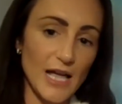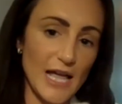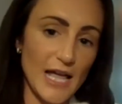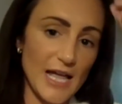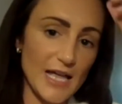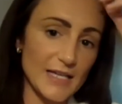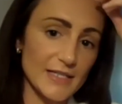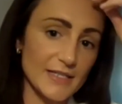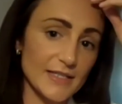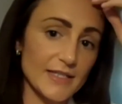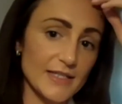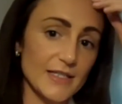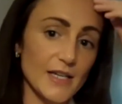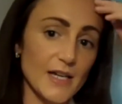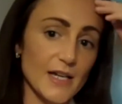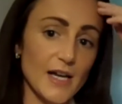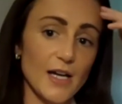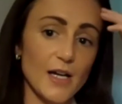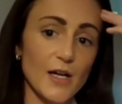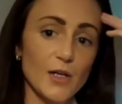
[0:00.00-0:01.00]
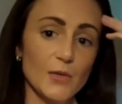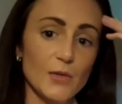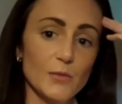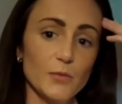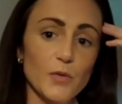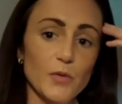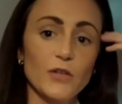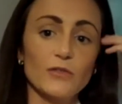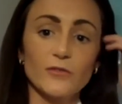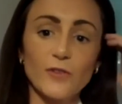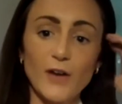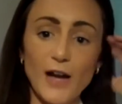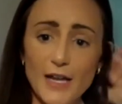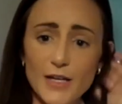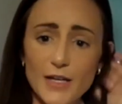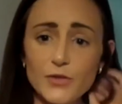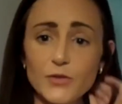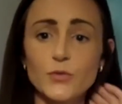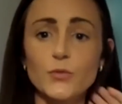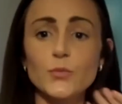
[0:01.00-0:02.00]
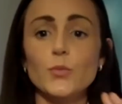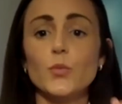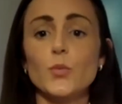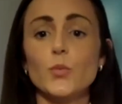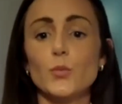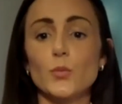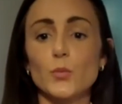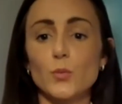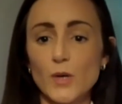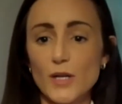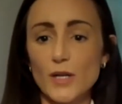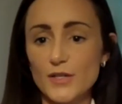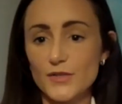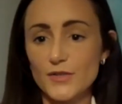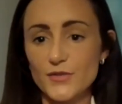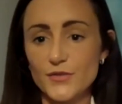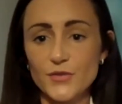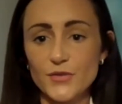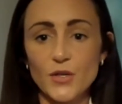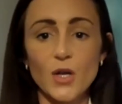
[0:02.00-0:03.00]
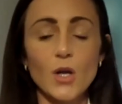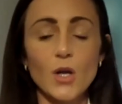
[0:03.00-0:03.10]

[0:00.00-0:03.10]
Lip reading: and a friend was